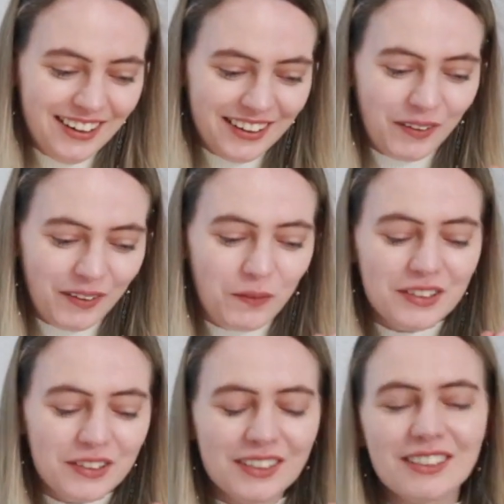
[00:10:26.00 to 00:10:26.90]
That was
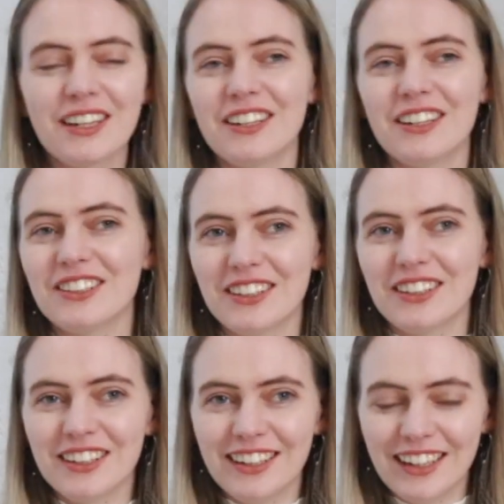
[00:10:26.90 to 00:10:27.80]
such
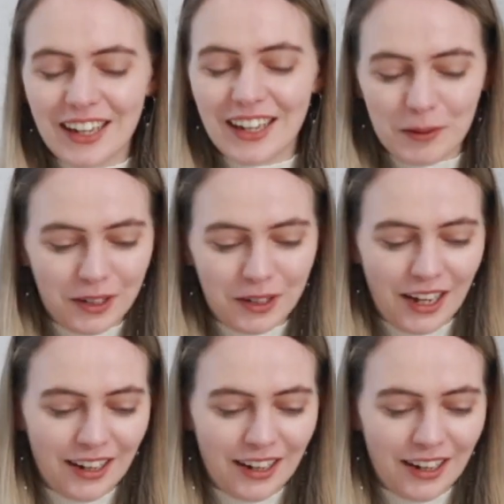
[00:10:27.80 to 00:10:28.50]
epic and